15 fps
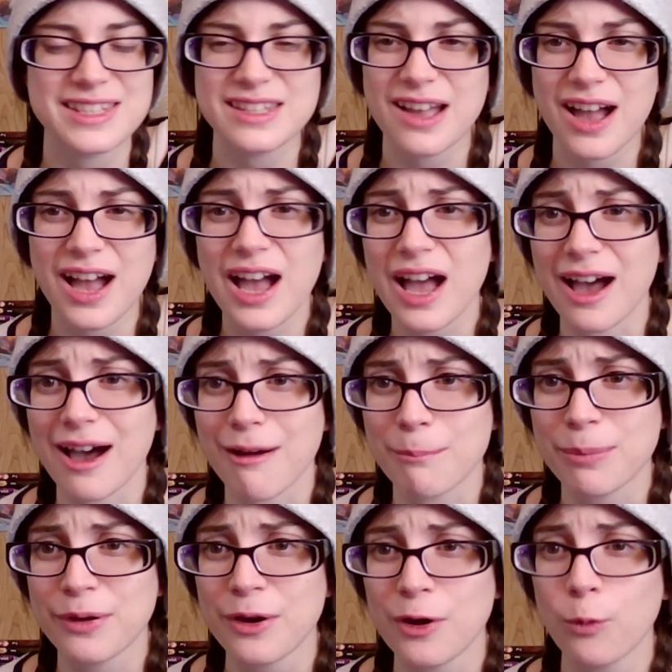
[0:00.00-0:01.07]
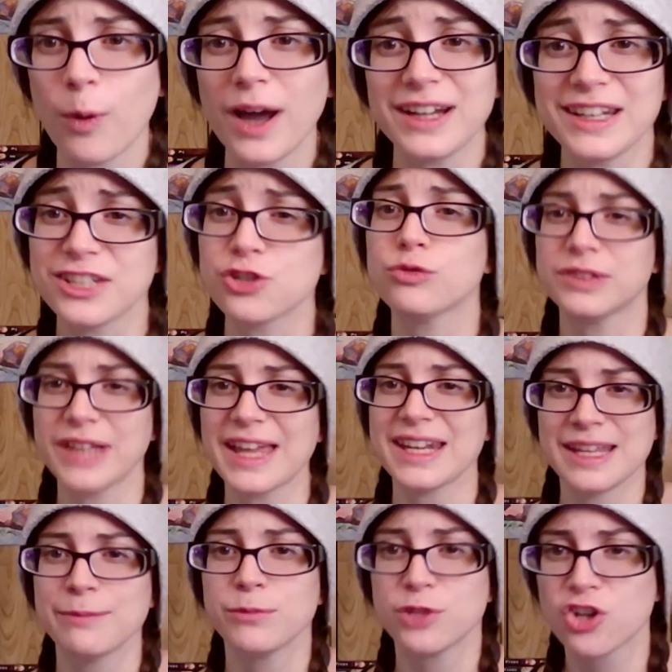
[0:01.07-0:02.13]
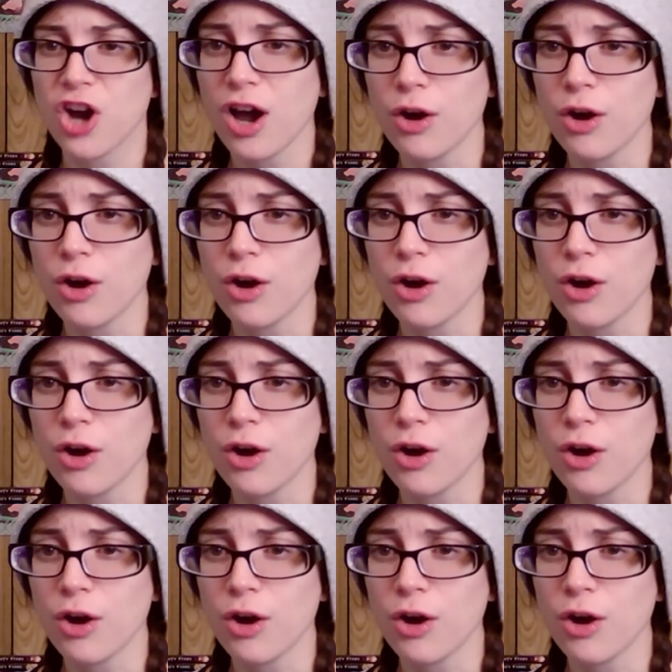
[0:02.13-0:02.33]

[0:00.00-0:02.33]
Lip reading: Then stop! Why did you let him